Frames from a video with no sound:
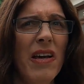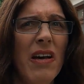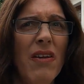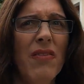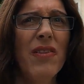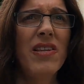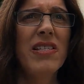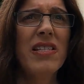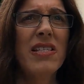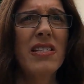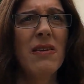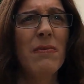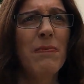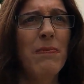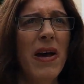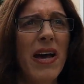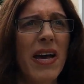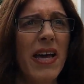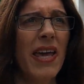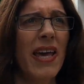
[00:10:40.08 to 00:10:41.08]
are, this is the
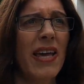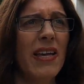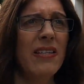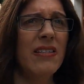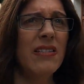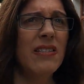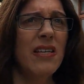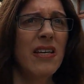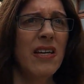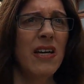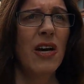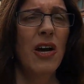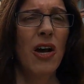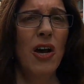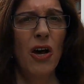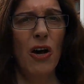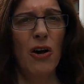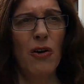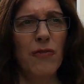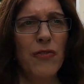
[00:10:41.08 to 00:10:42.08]
back end
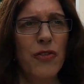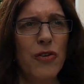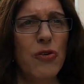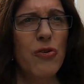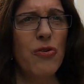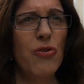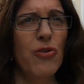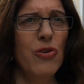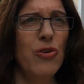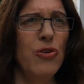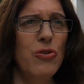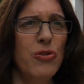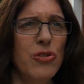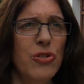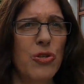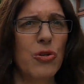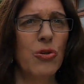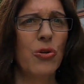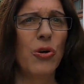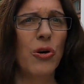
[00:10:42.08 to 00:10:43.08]
of the
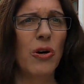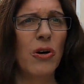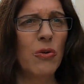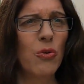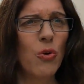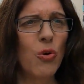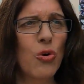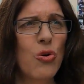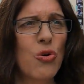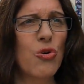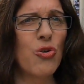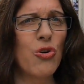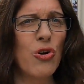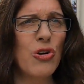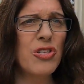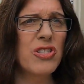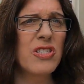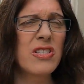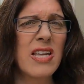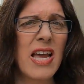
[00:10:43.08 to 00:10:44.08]
Kreuztor, or
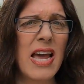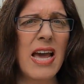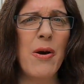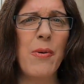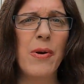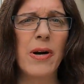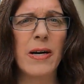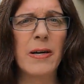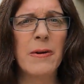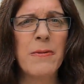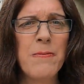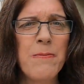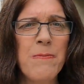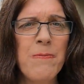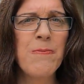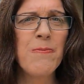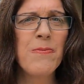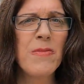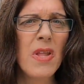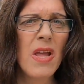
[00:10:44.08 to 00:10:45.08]
Cross Tower.
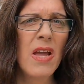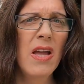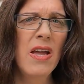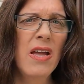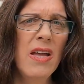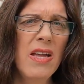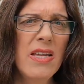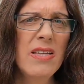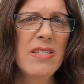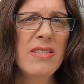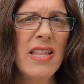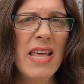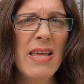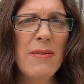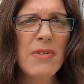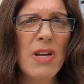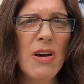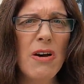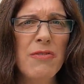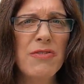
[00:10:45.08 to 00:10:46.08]
It's
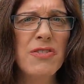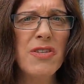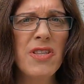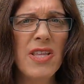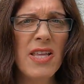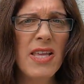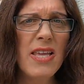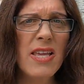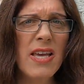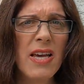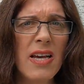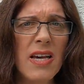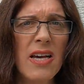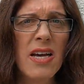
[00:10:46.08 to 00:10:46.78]
named after the